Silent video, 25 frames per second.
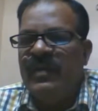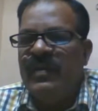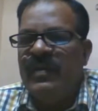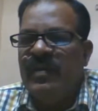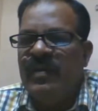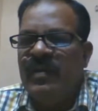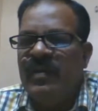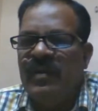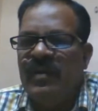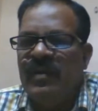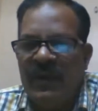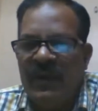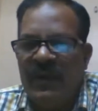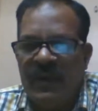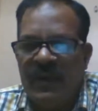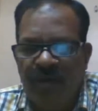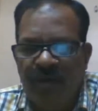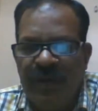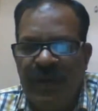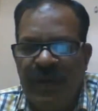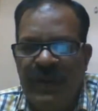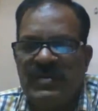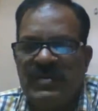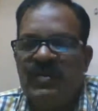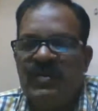Uh,
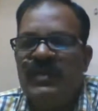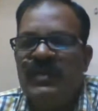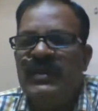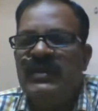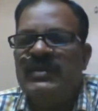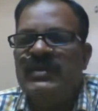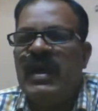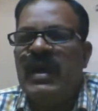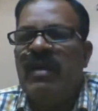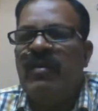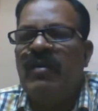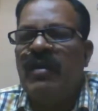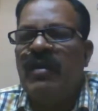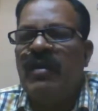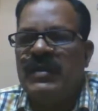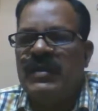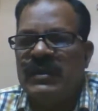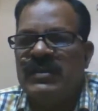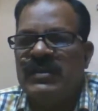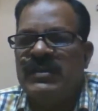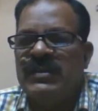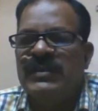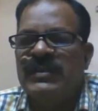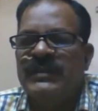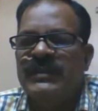it will our
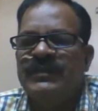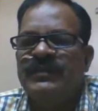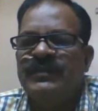country